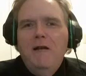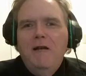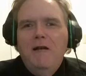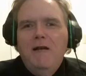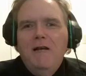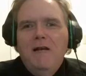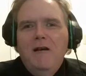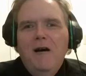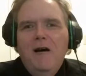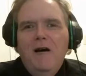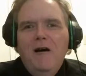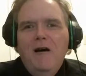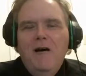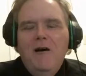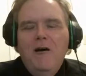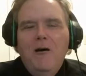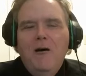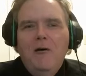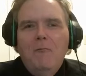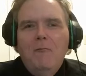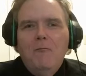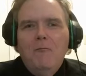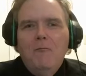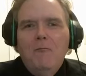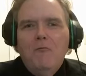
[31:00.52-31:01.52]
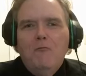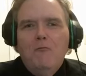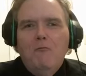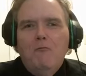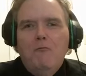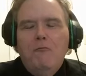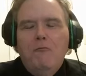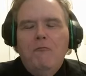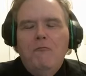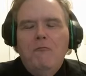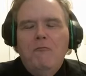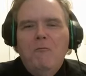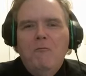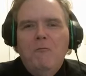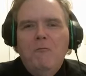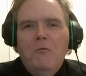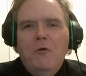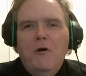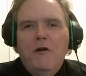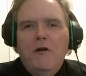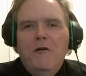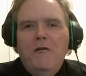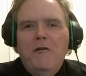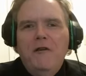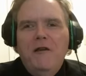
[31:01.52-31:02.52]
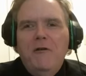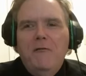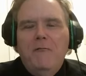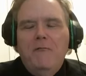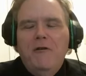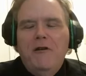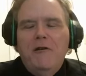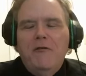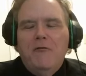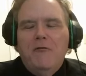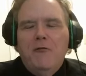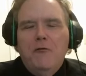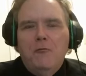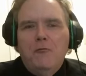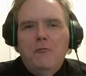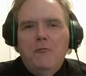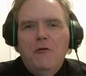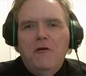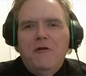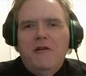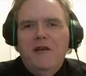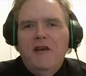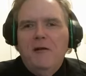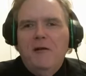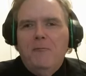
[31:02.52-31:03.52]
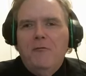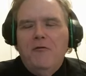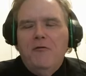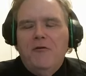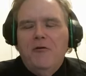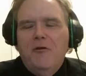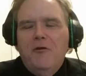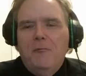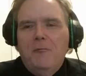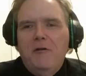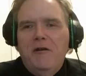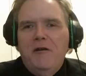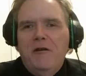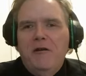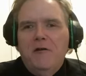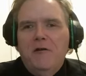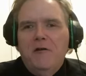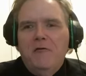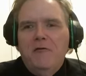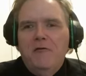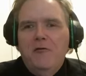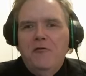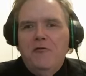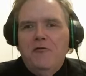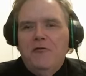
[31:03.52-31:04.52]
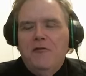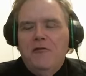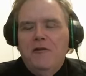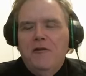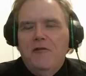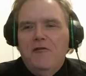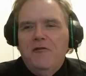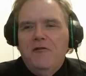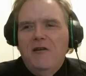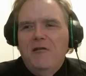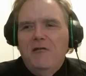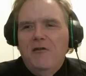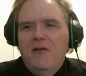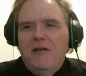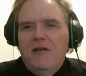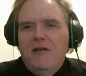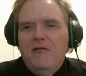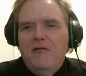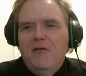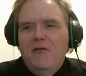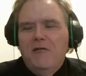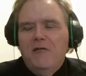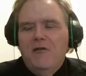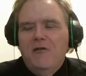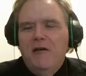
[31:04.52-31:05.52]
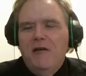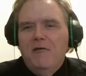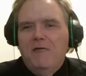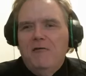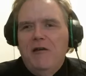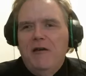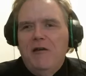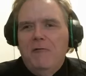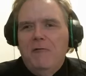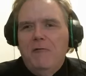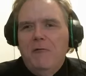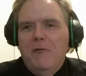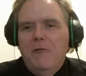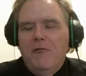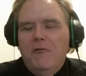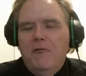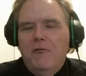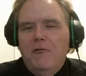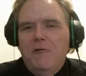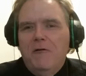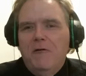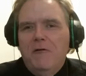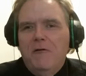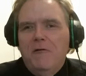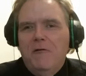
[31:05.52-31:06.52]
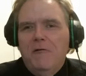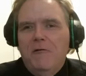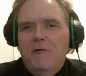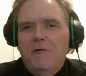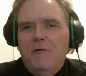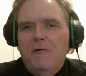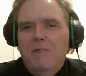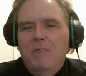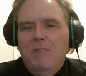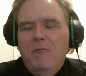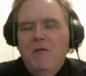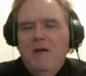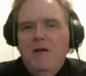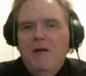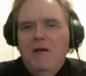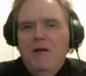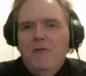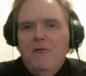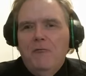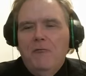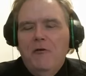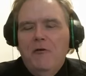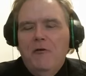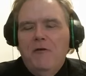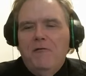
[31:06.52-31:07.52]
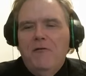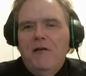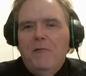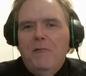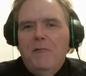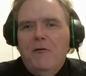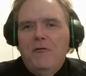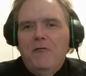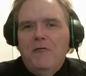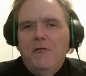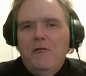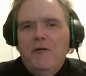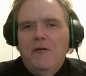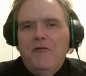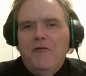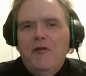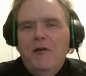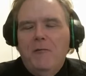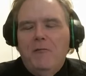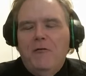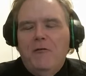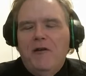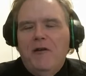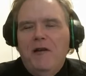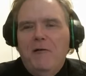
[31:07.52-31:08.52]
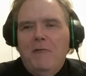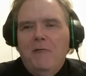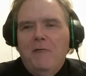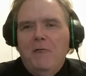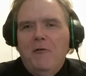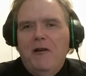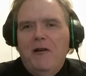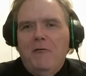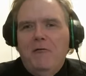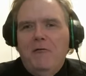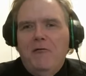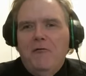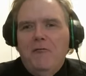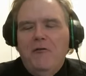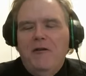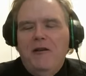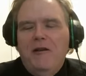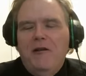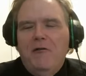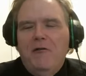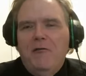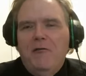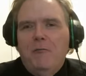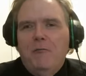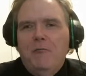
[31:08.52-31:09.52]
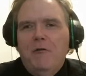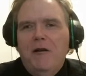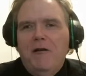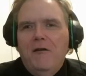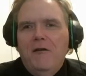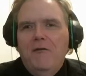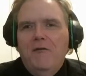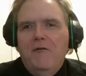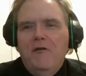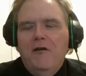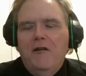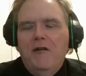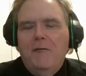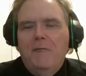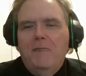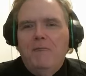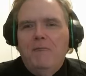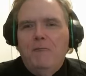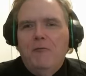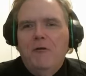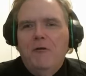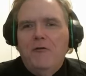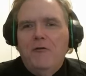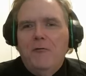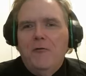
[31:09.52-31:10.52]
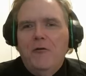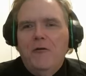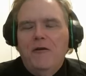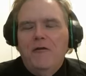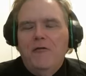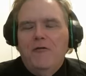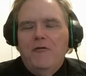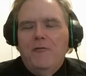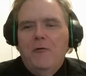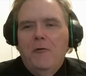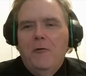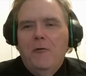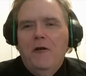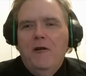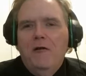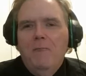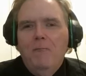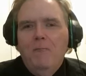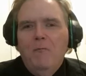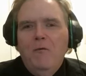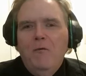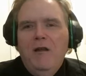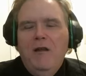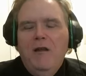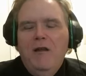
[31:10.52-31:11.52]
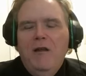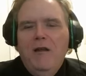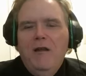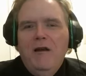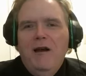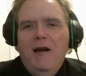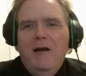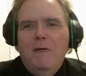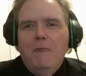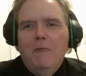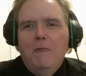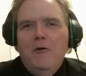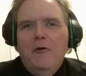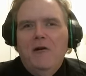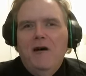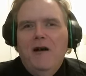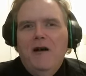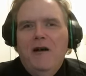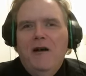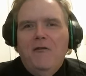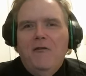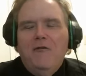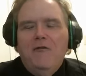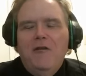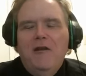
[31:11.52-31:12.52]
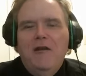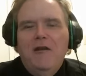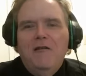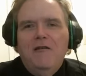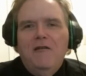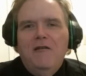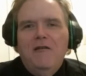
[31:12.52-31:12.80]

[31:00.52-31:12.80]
one of the events for WordCamp is going to be here in Houston. I think it's a 10th anniversary or 12th anniversary or something. When I was reading the press release for it, I realized that